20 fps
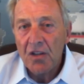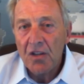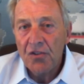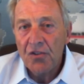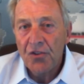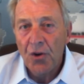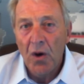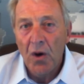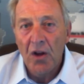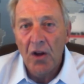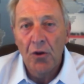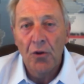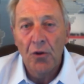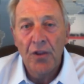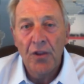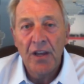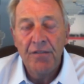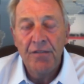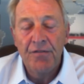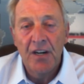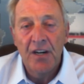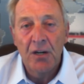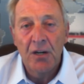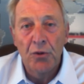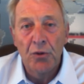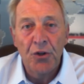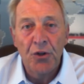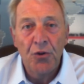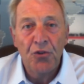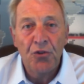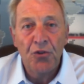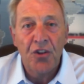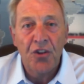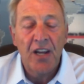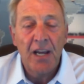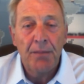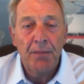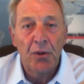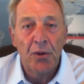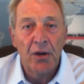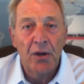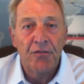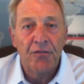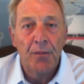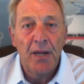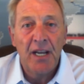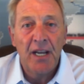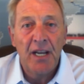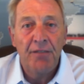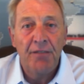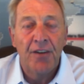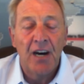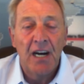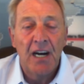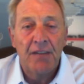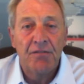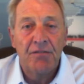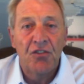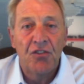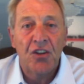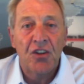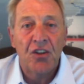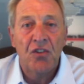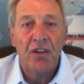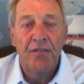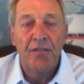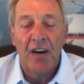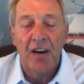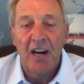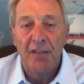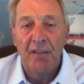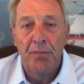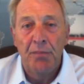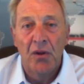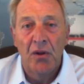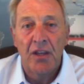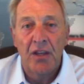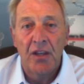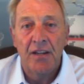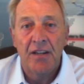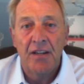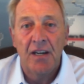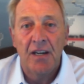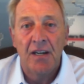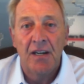So although they've reduced the tapering from 85 to 65 billion,